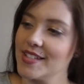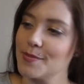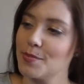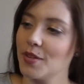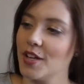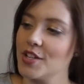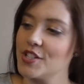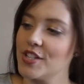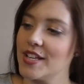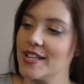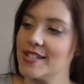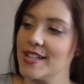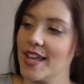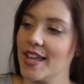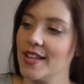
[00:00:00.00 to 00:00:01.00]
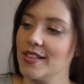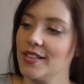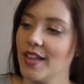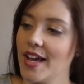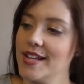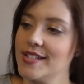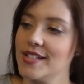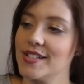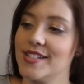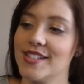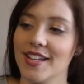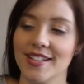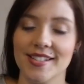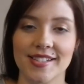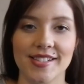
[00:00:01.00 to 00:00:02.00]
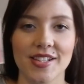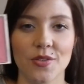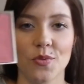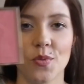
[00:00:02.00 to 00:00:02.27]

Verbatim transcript: this blush is a light dusty